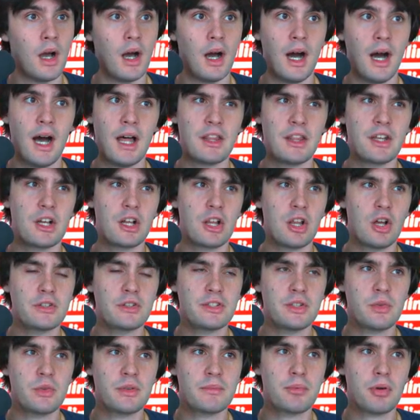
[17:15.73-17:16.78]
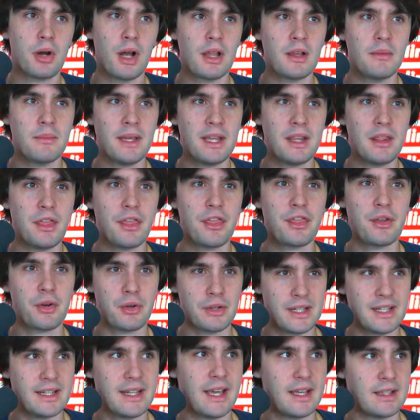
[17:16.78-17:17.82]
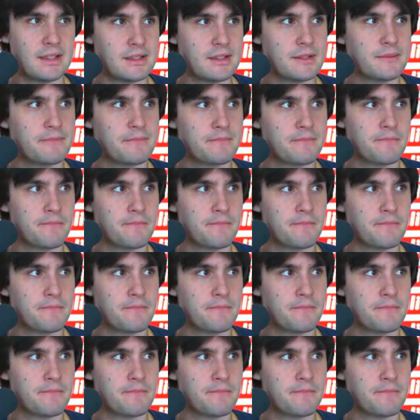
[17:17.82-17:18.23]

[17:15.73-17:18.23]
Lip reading: The closing would probably be in 30 days.